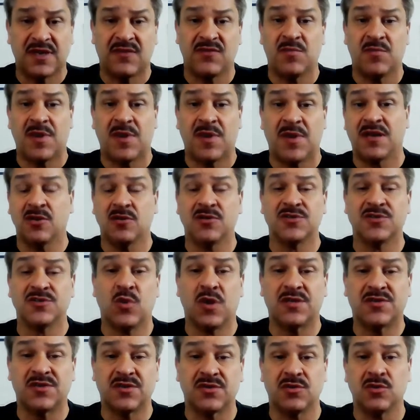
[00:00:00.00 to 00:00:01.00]
Everybody knows
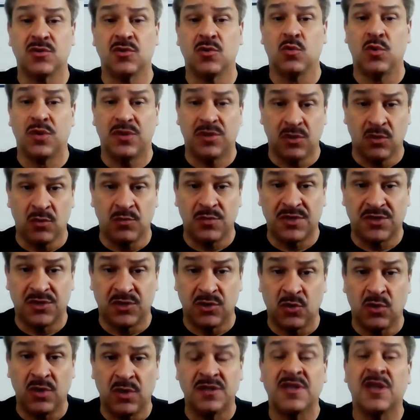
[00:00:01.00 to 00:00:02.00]
what to do, with whom to
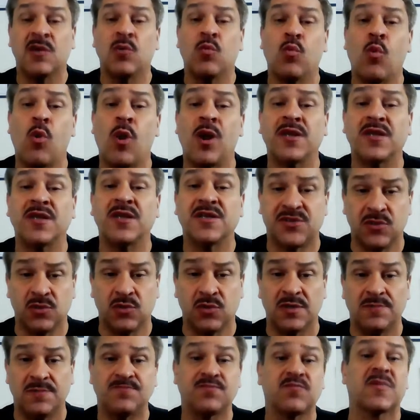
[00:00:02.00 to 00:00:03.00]
do it, and they want to
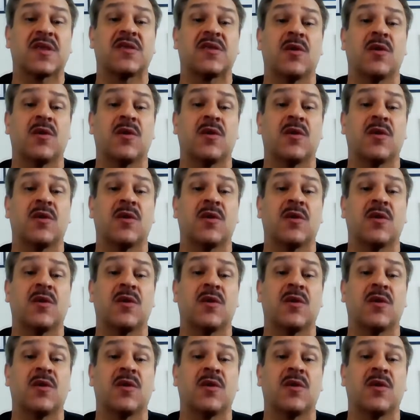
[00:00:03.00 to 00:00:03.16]
do it.